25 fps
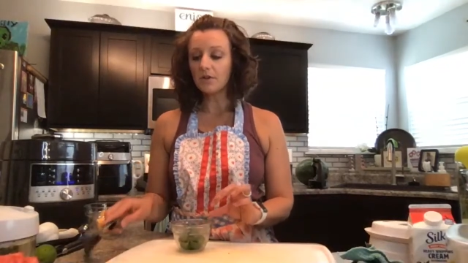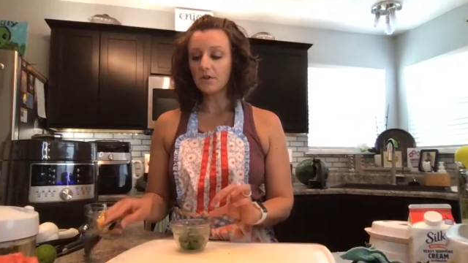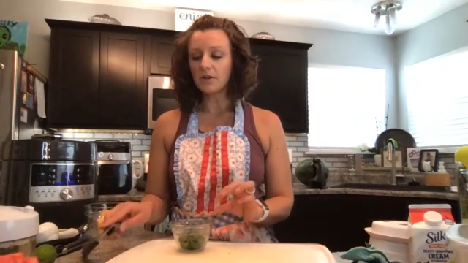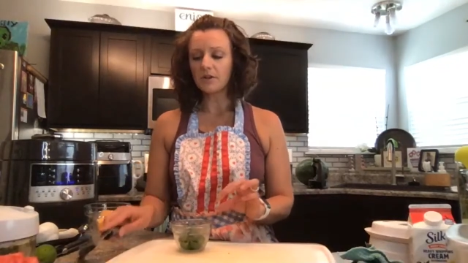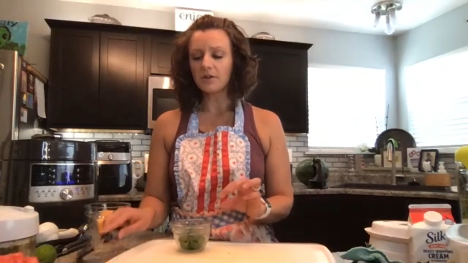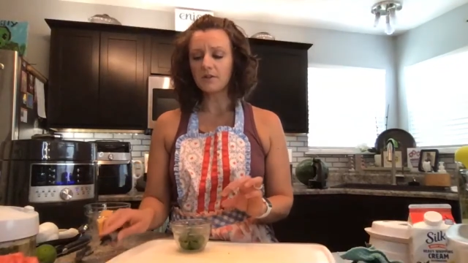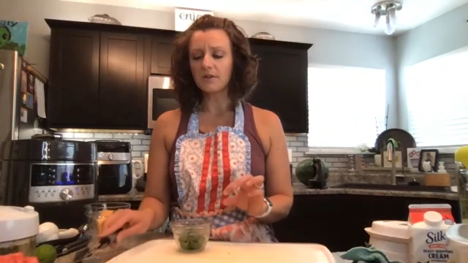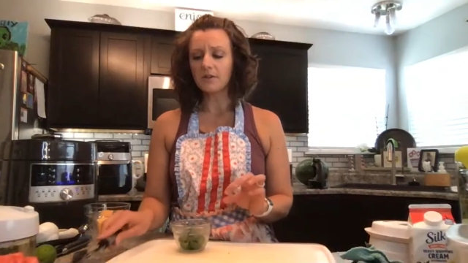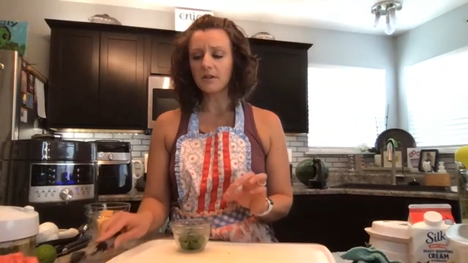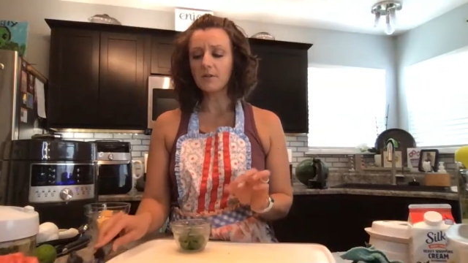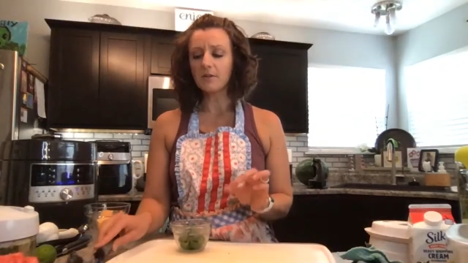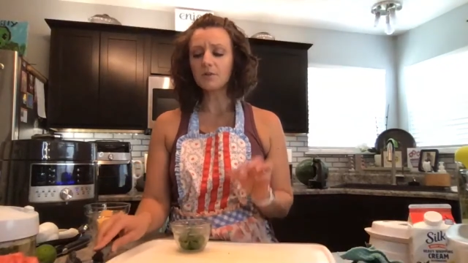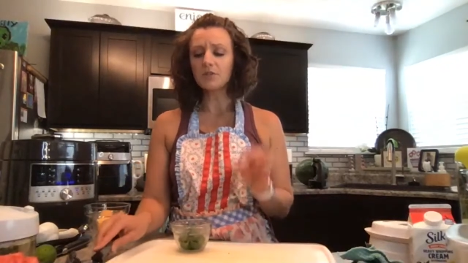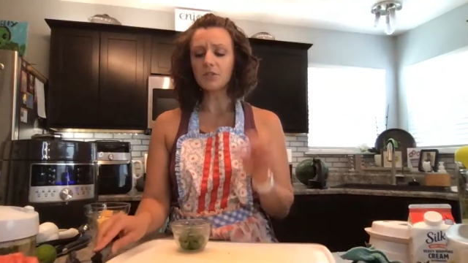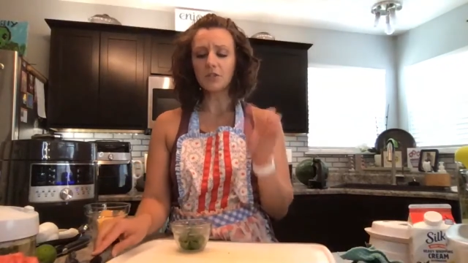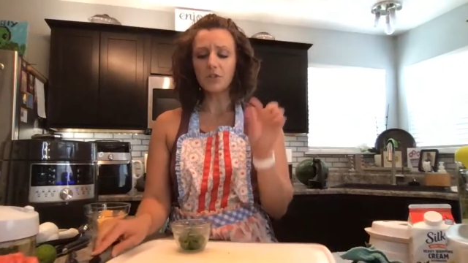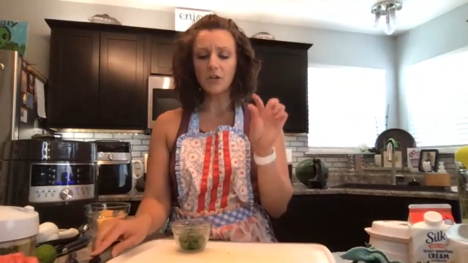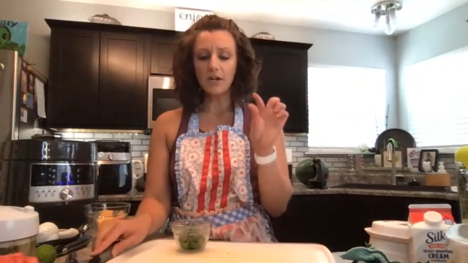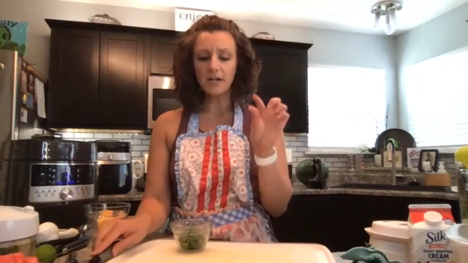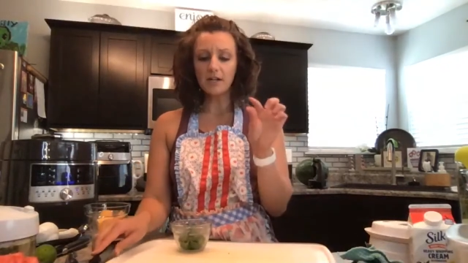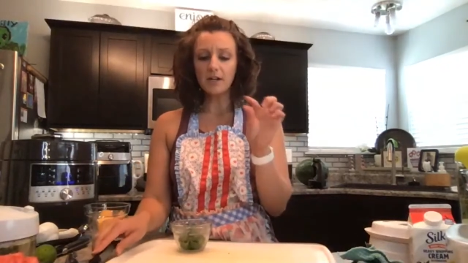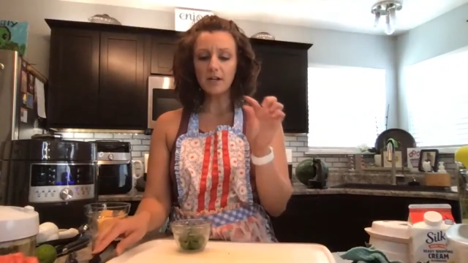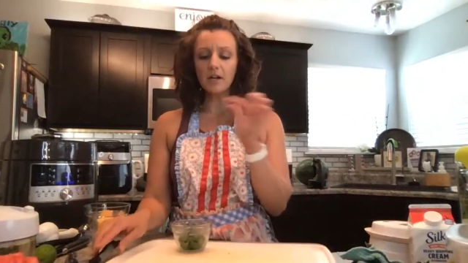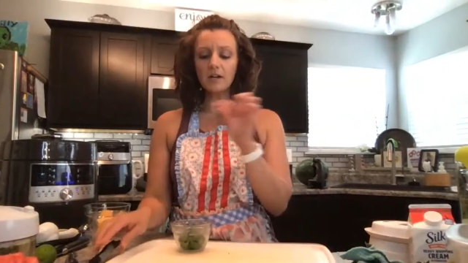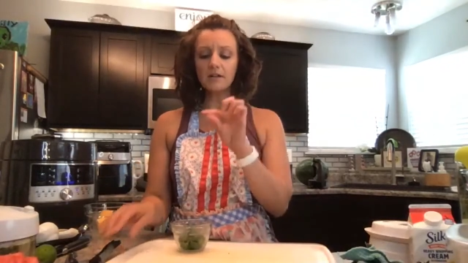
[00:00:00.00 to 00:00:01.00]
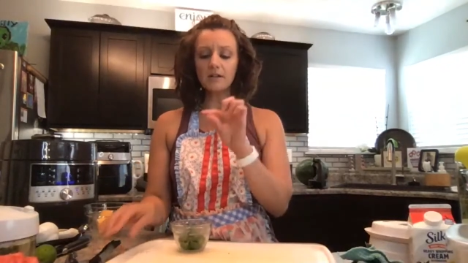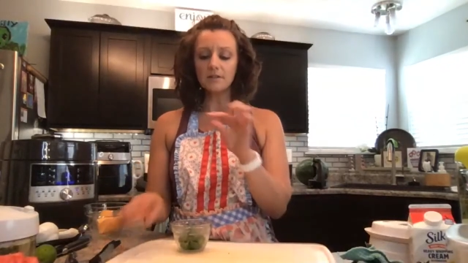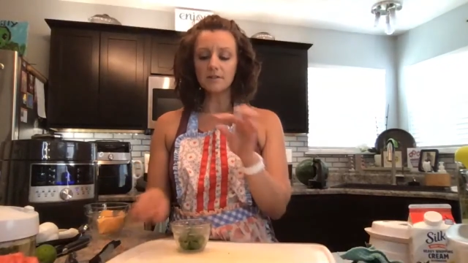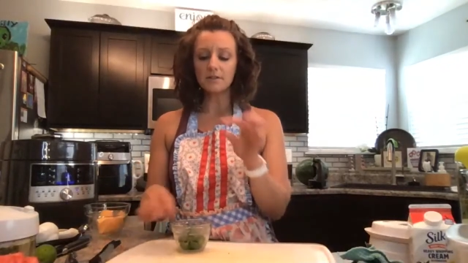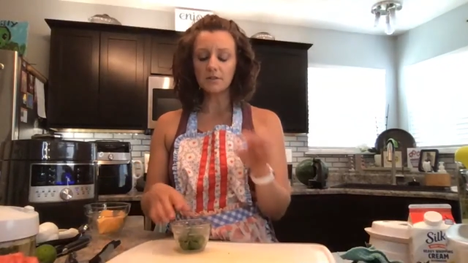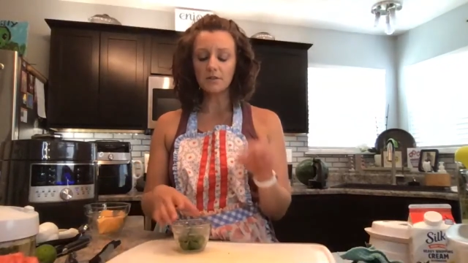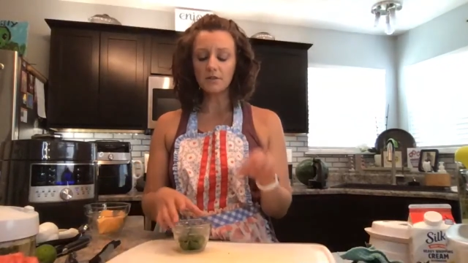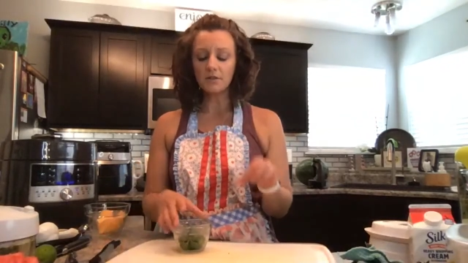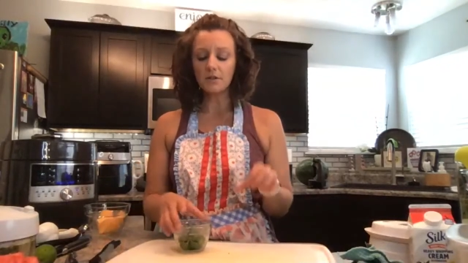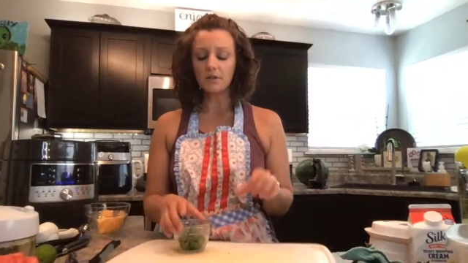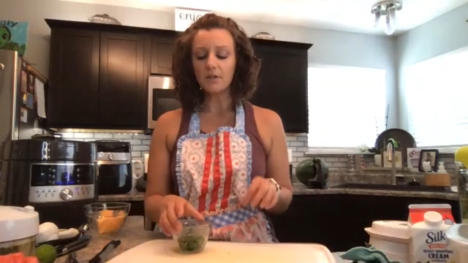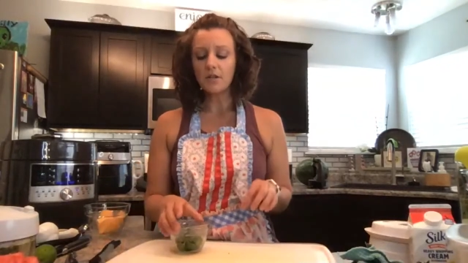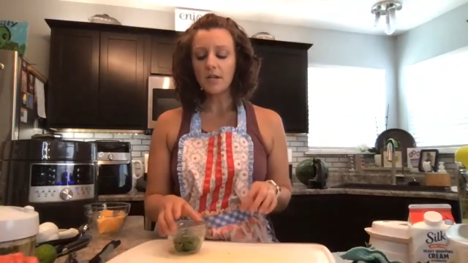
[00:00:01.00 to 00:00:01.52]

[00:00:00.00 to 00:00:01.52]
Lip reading: or it was a credit card and a student